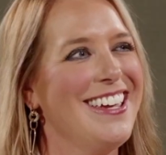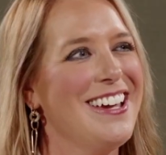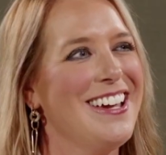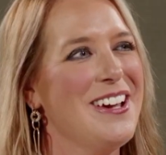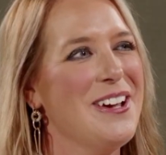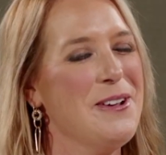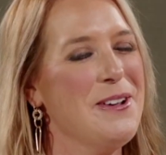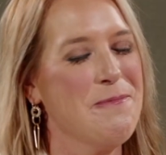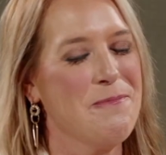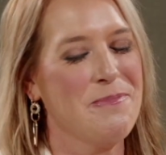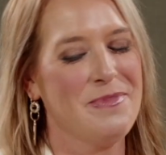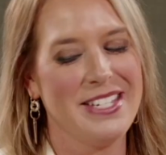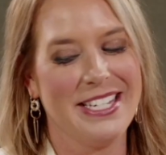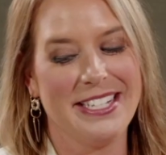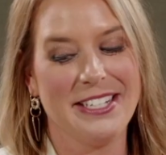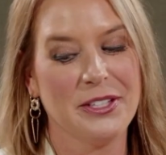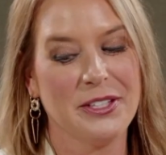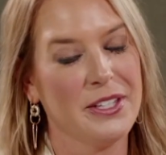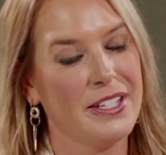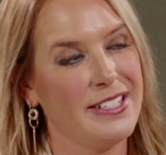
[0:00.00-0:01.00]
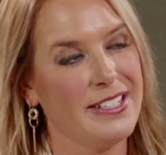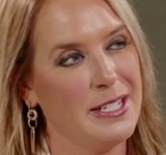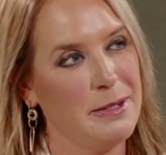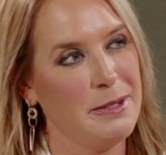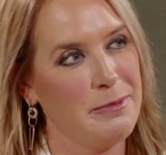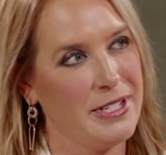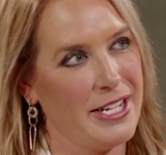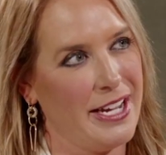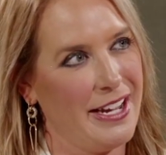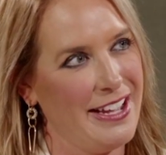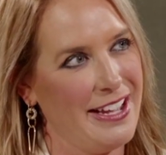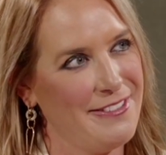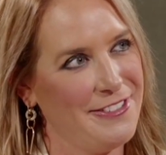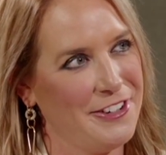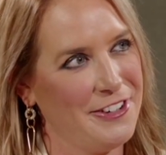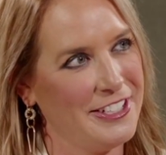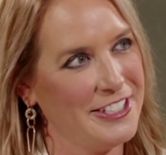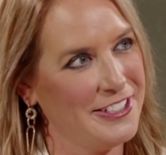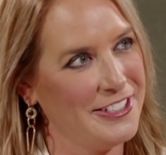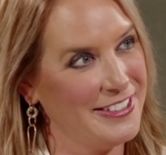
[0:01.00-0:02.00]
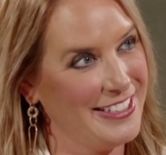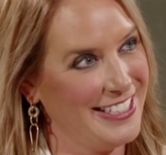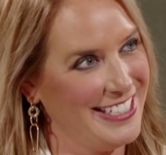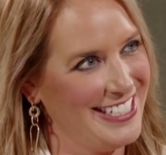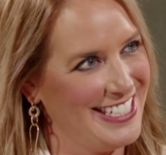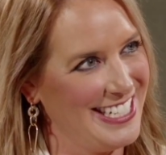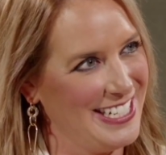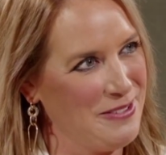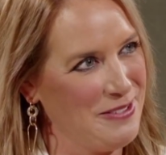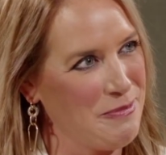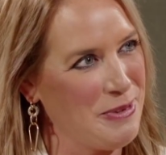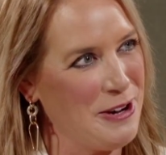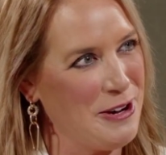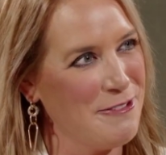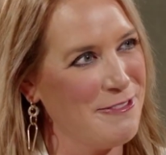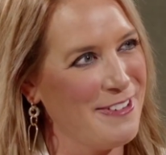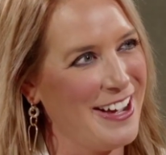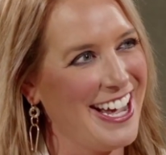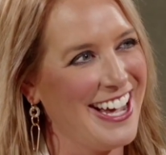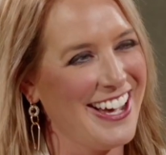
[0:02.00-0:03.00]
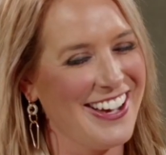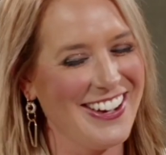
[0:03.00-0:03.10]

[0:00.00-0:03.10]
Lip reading: I did a deep dive on your LinkedIn profile.